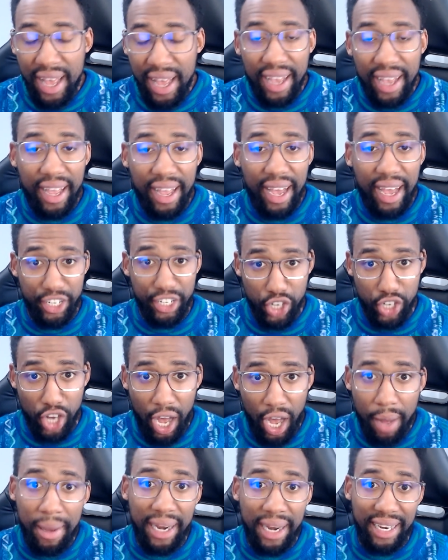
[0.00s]
got a
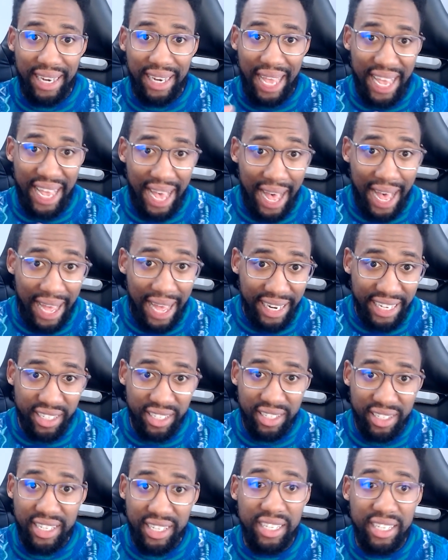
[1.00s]
job at an ad
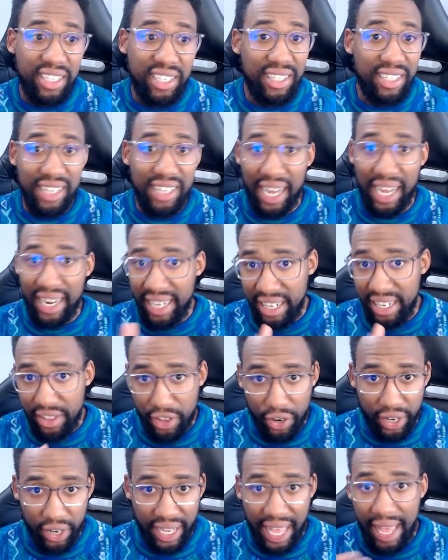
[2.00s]
agency, studied their
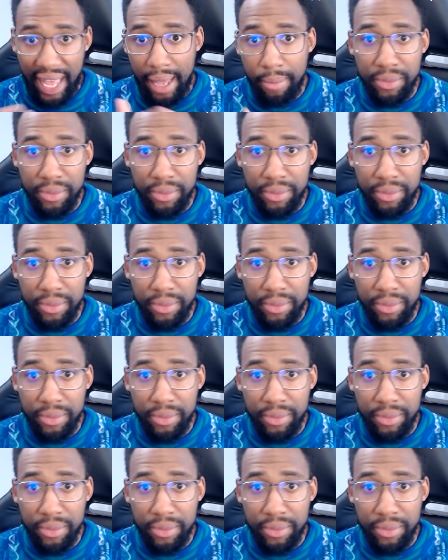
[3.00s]
game,